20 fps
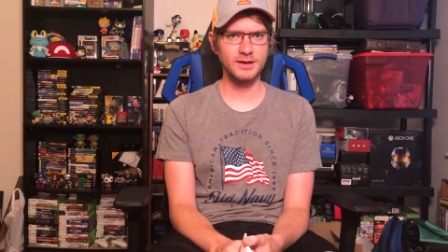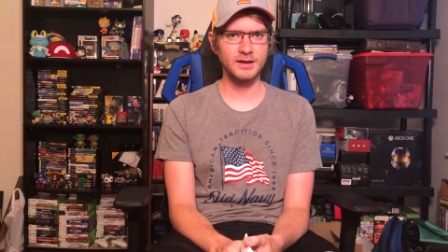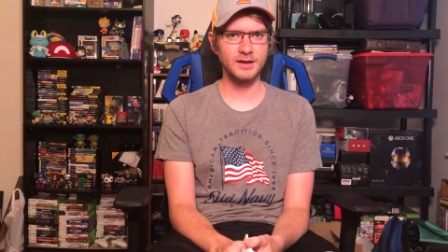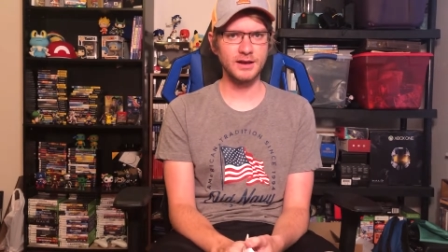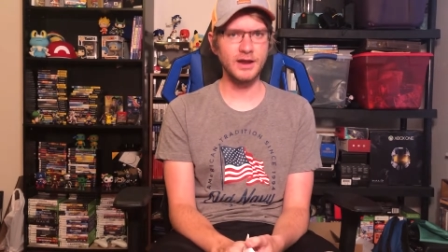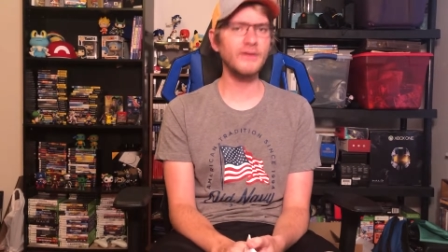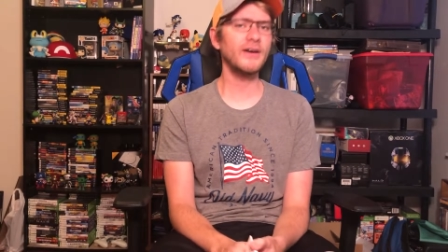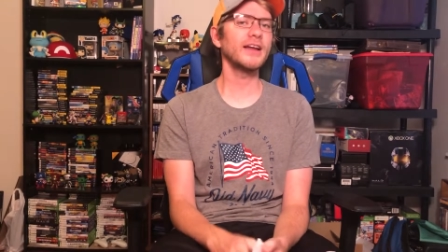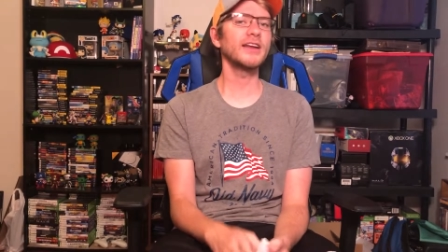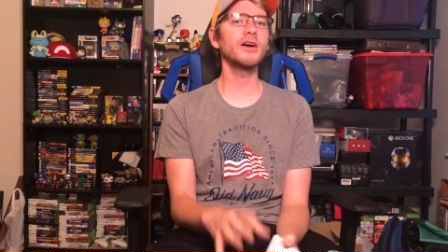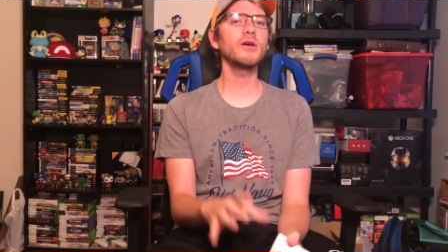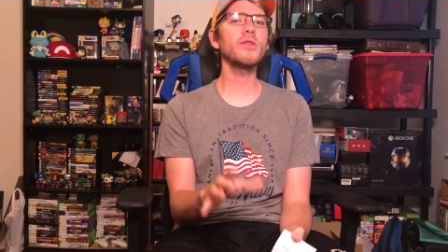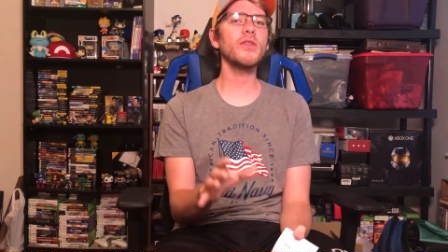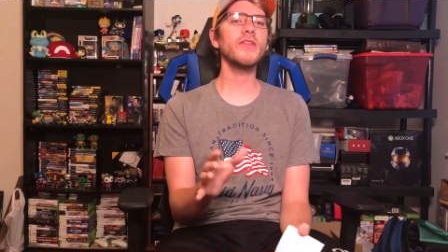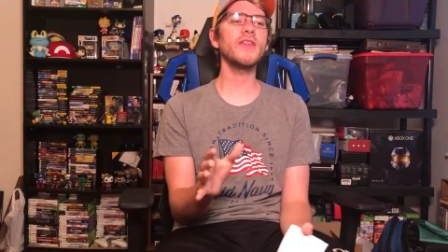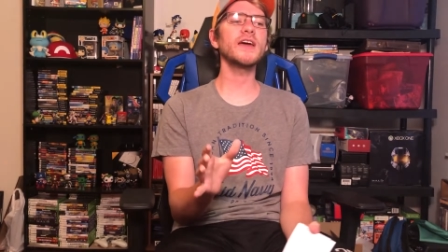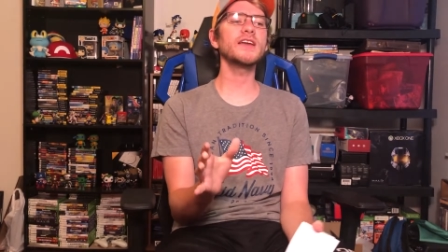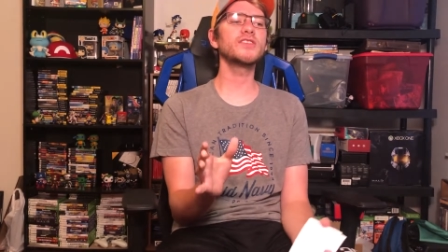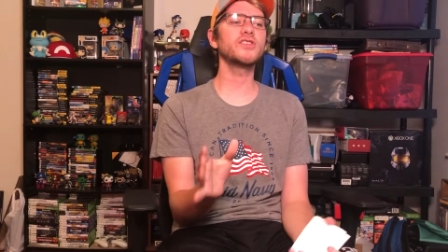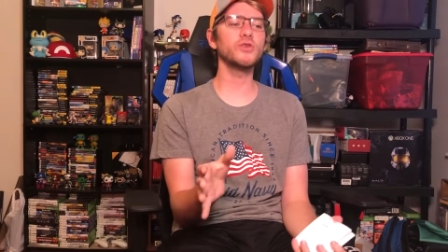Now, I know that
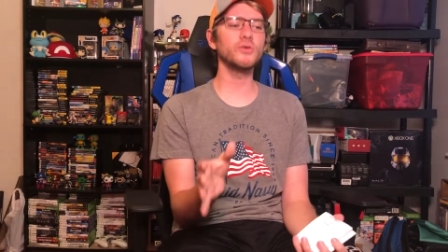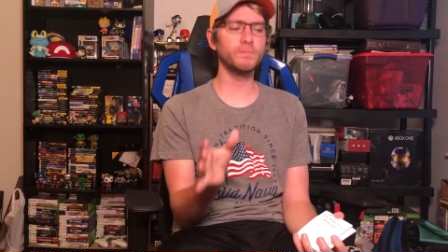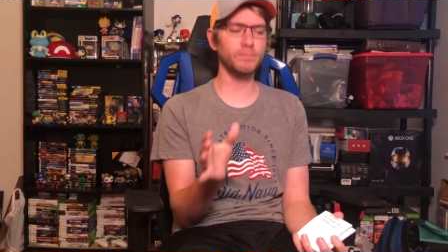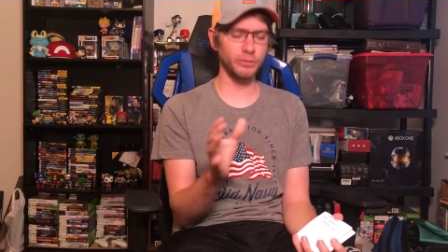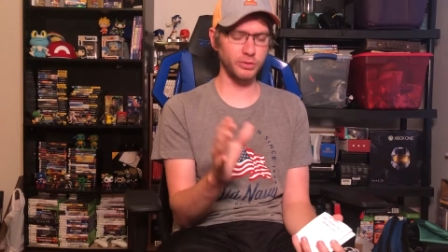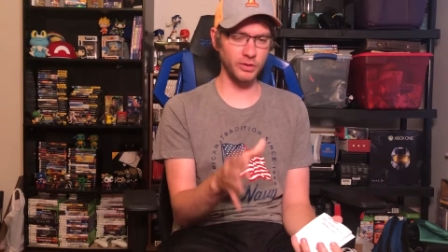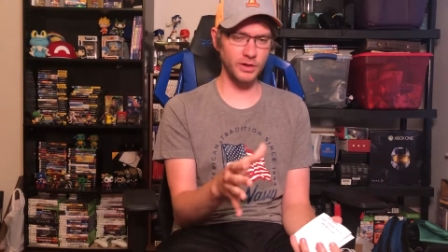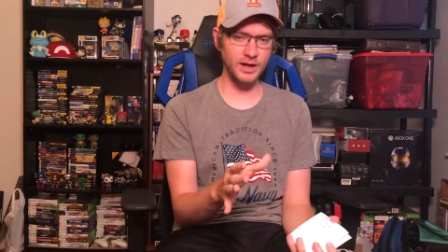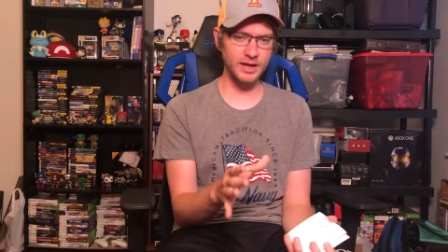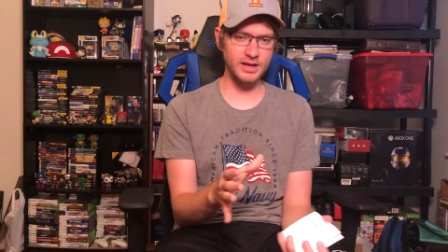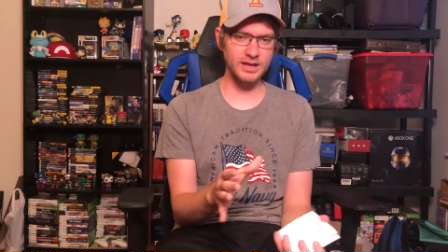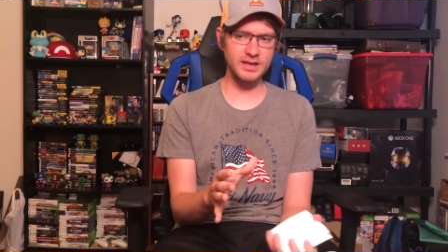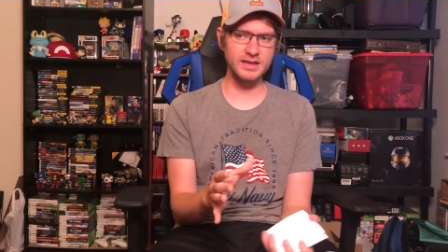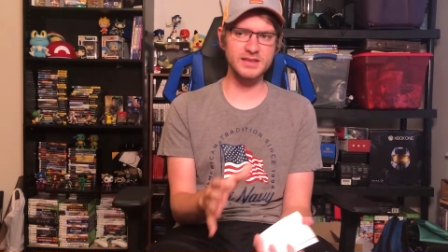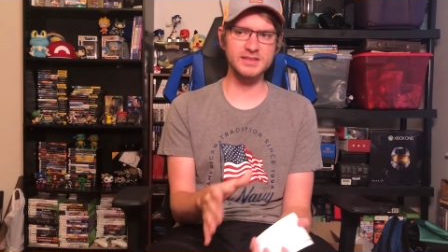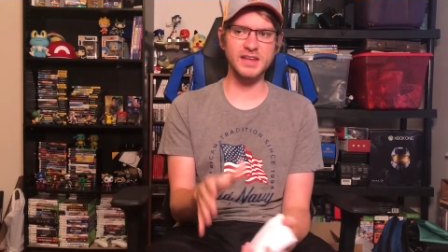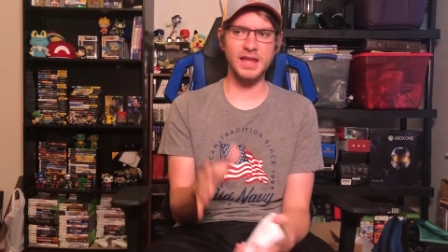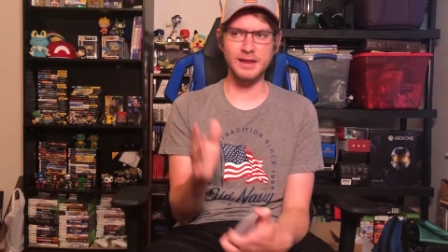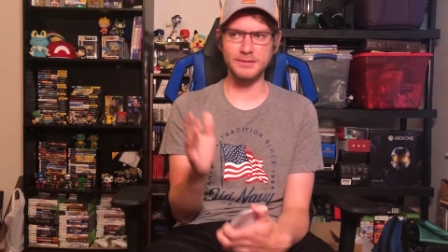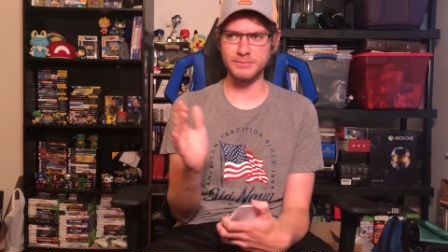they do
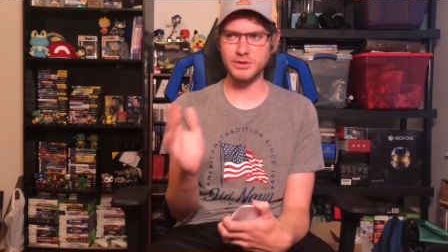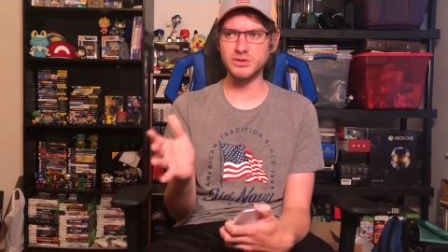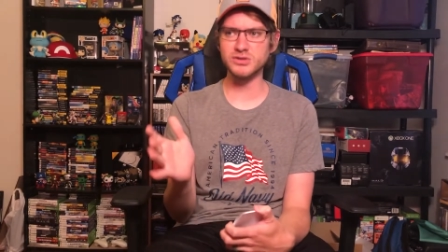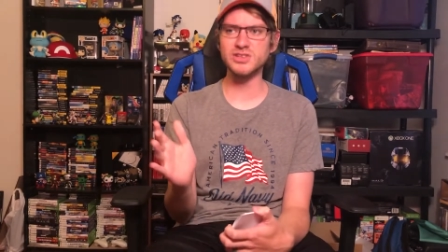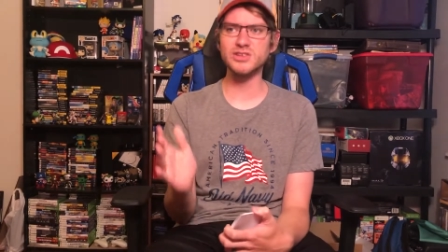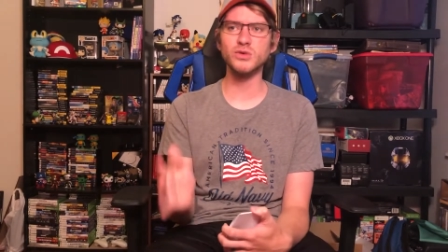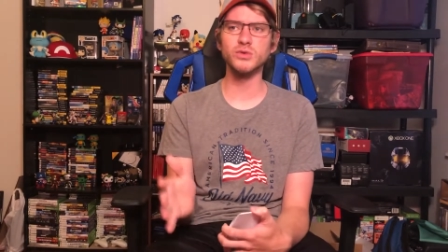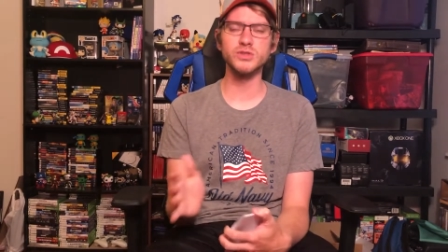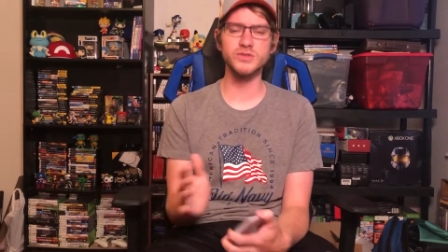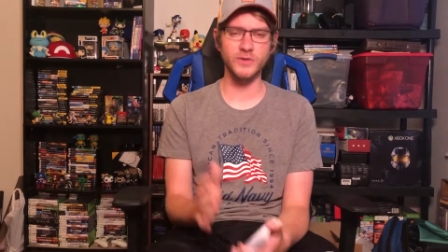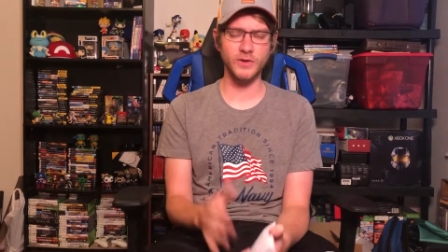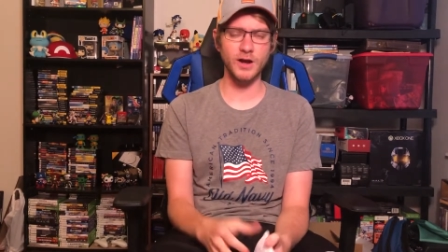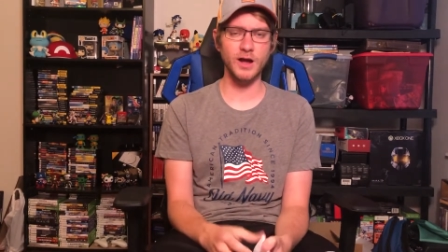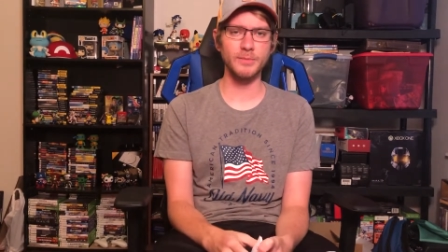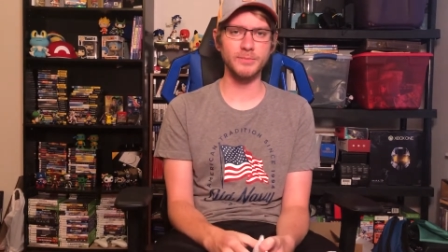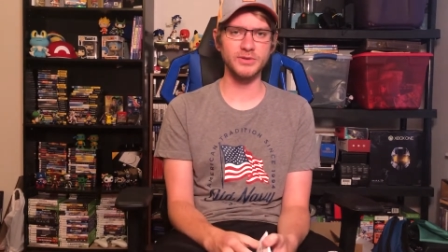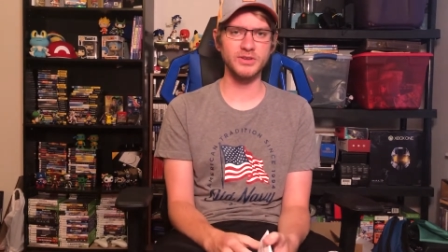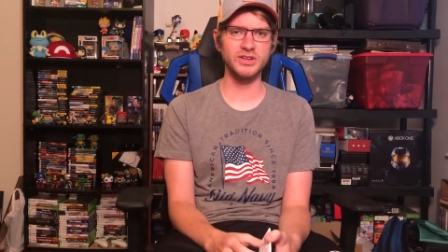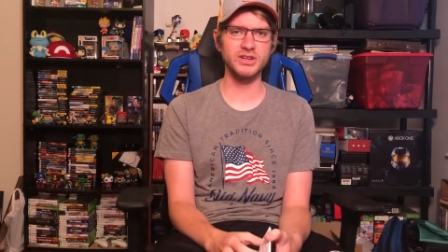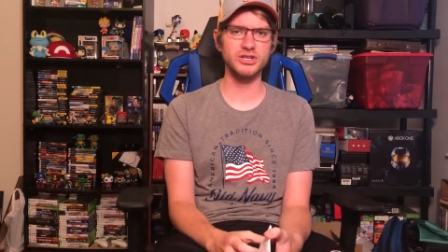plays and musicals for
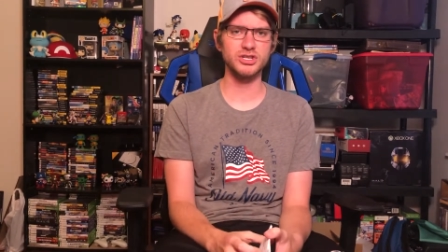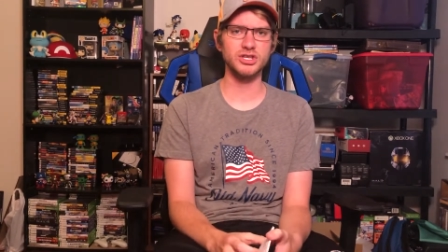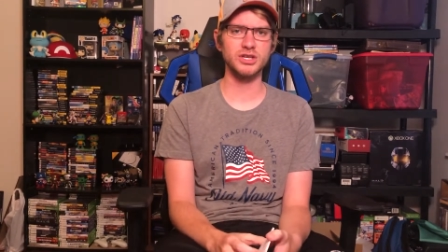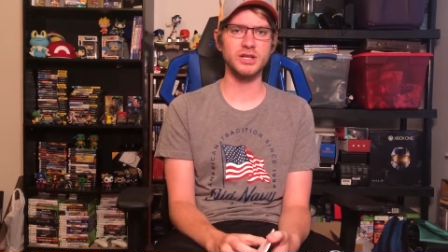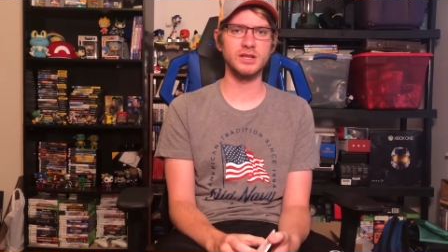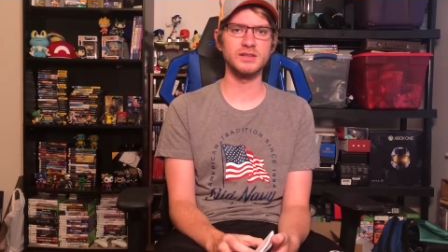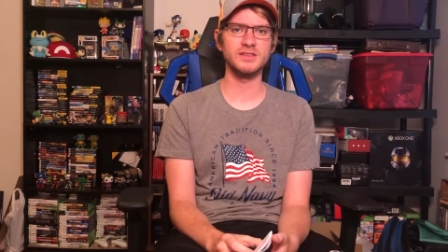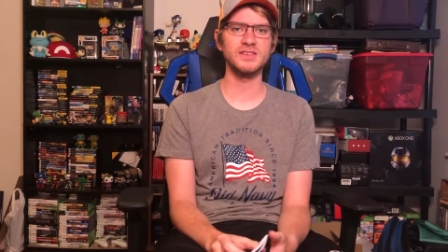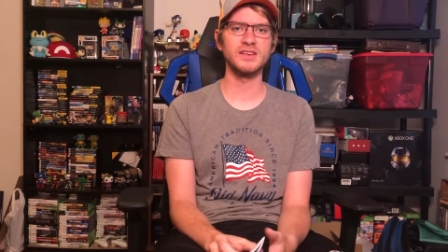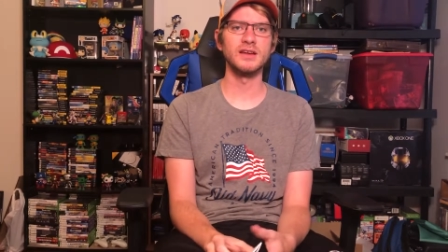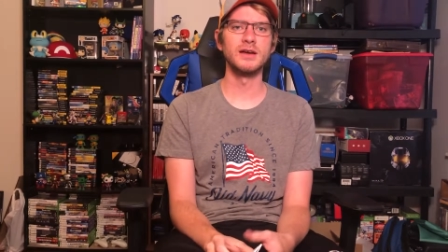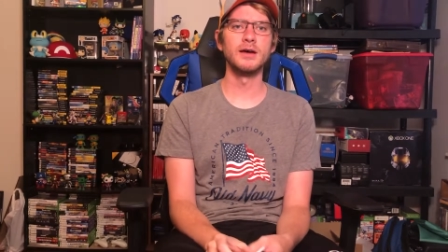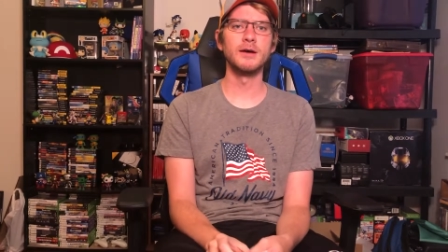competitions,